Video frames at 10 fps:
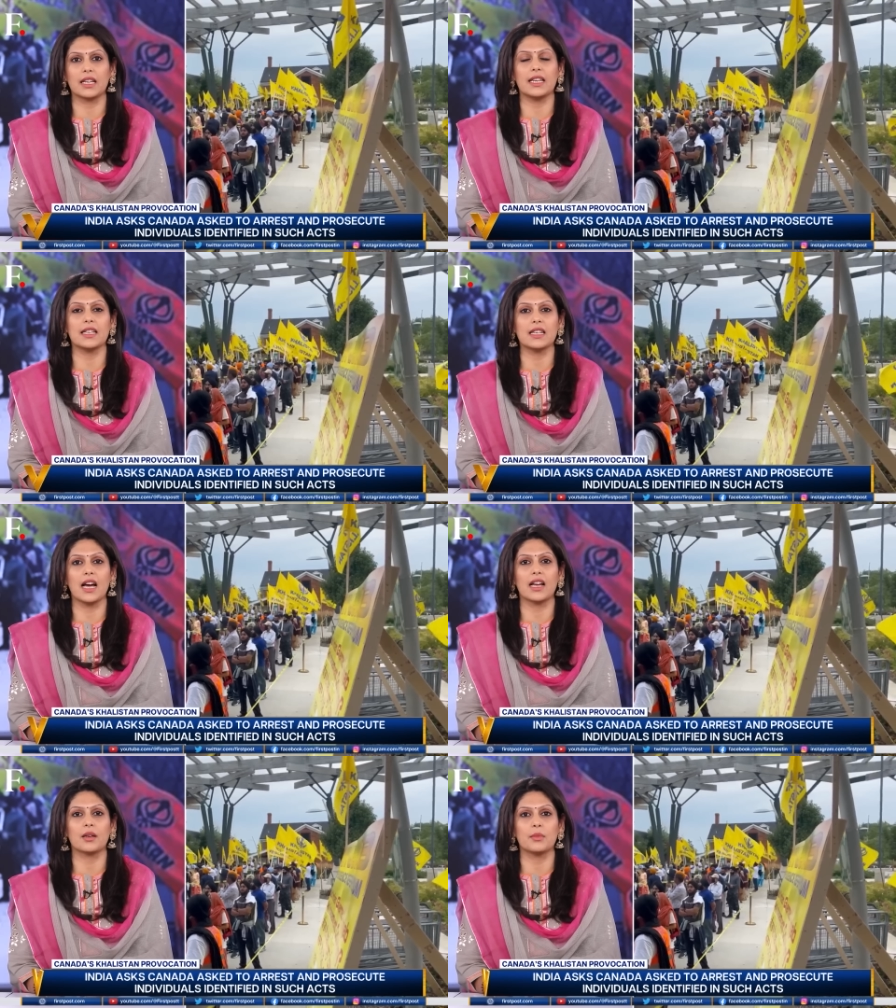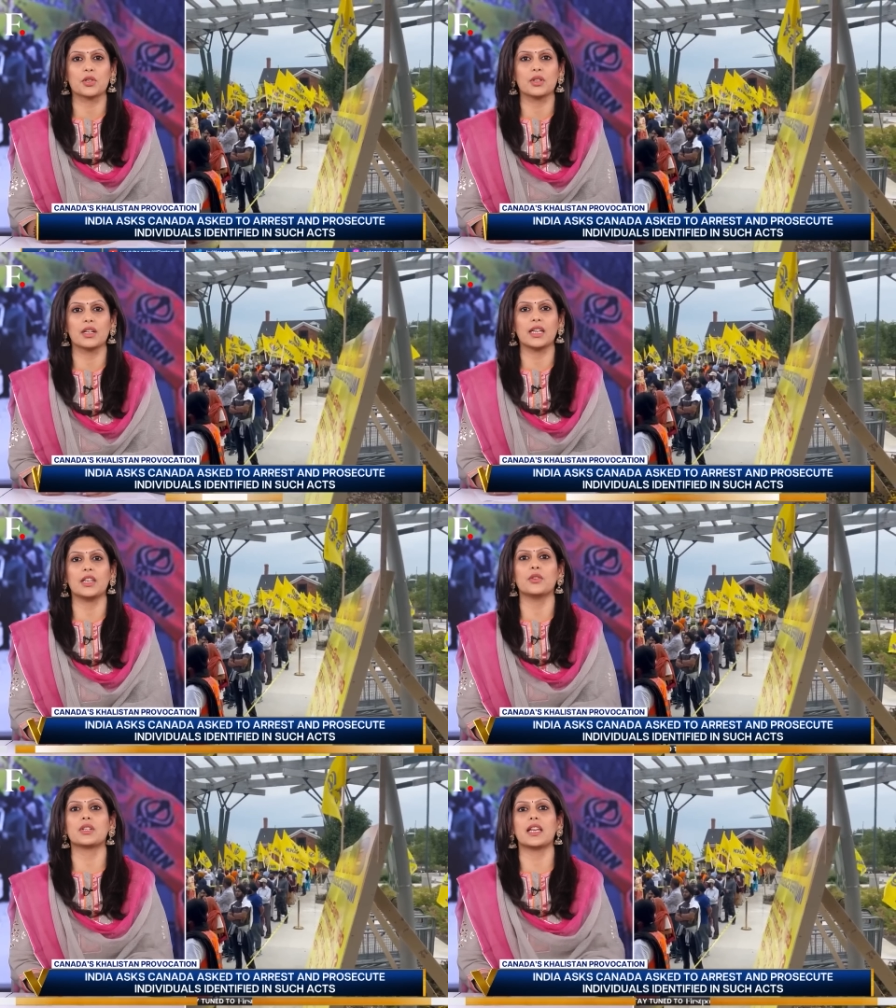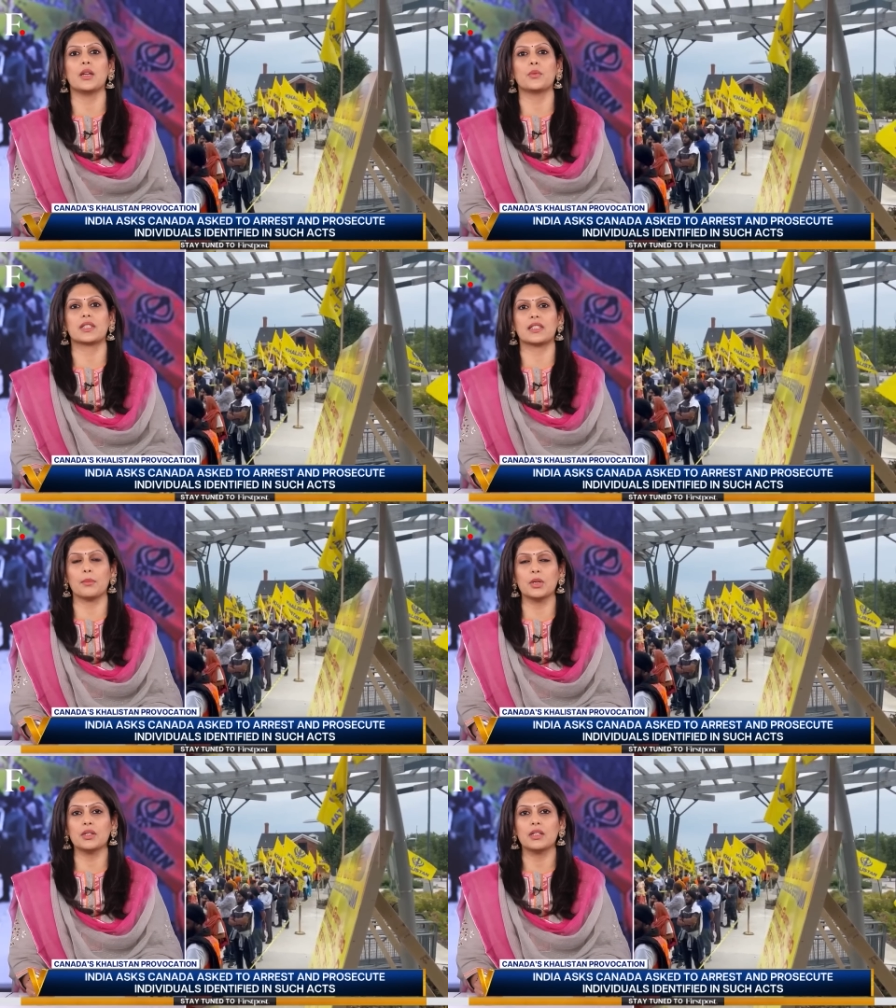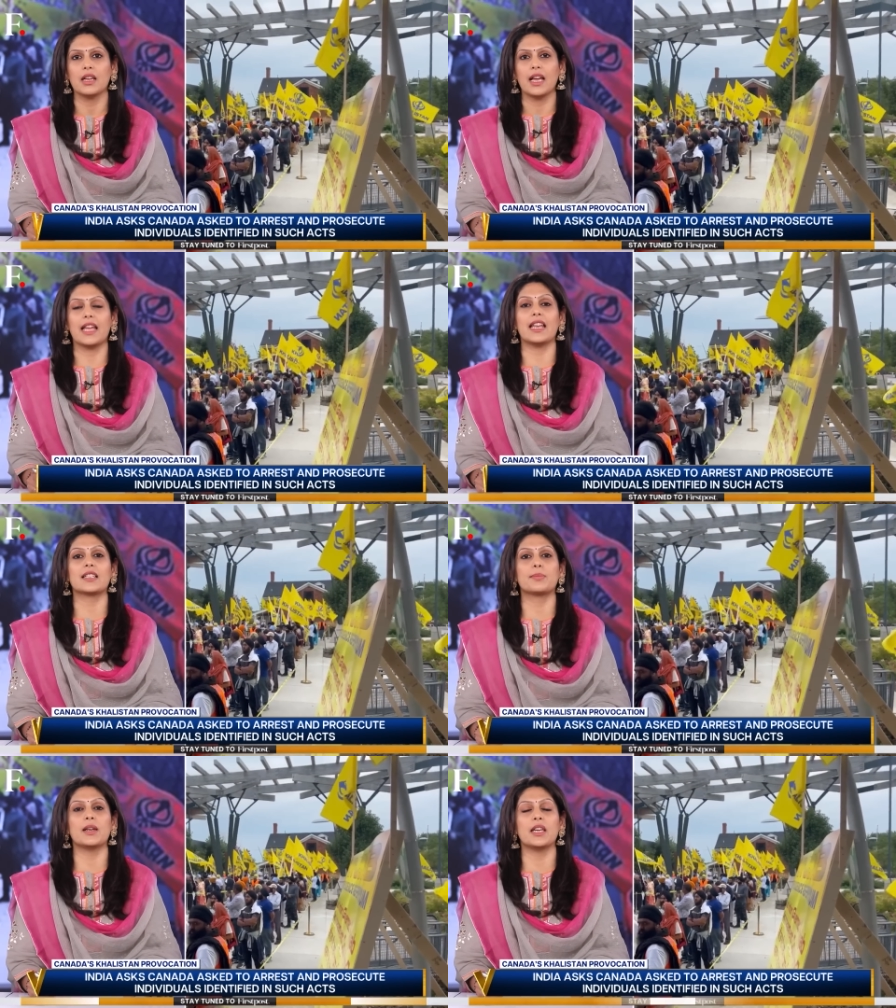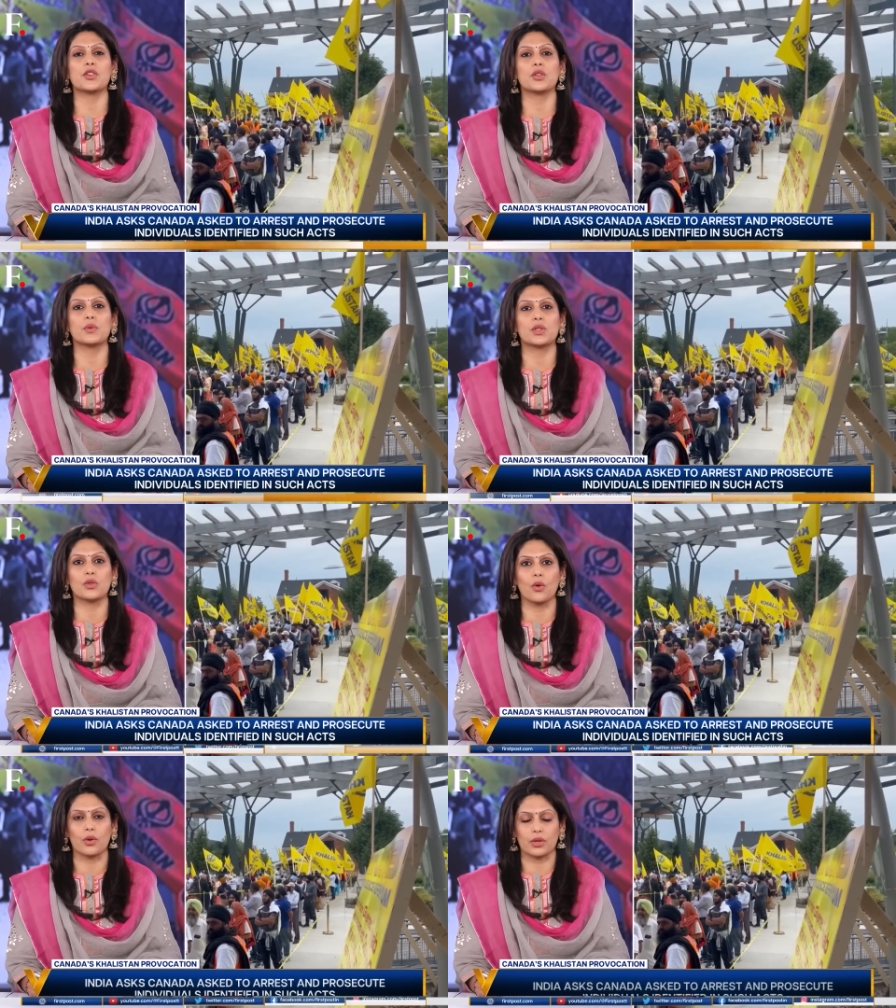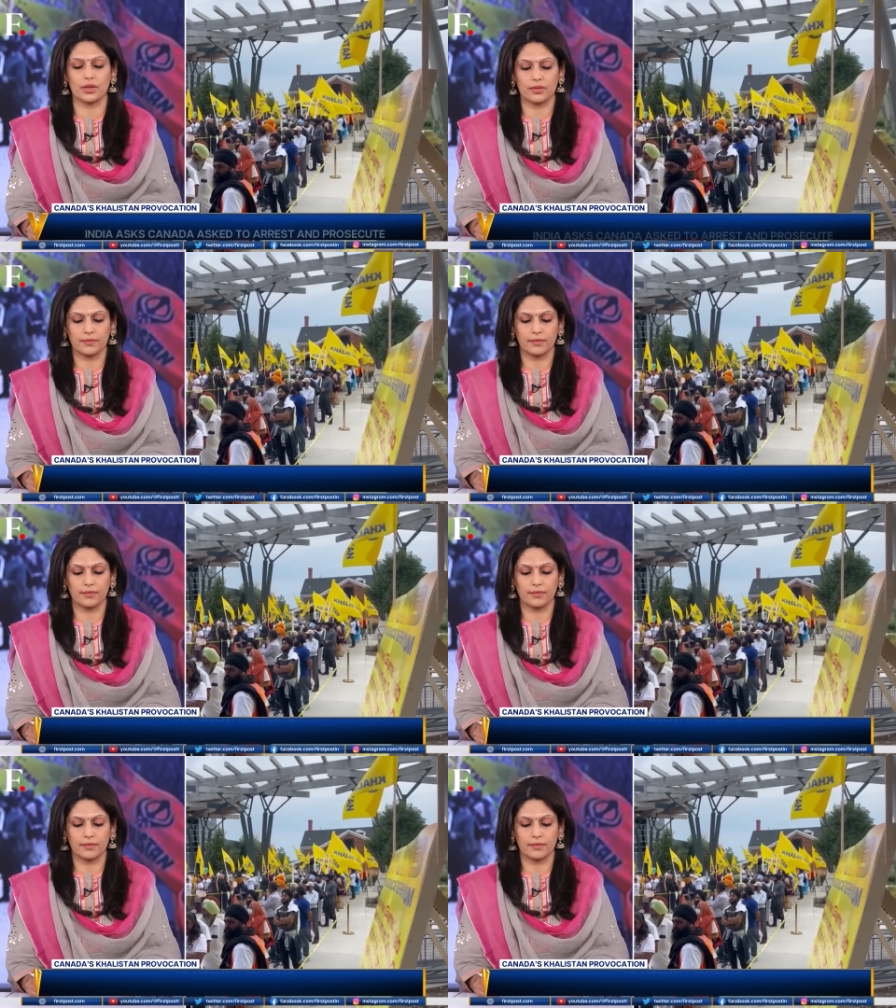Canadian High Commissioner in New Delhi was summoned. An explanation was sought.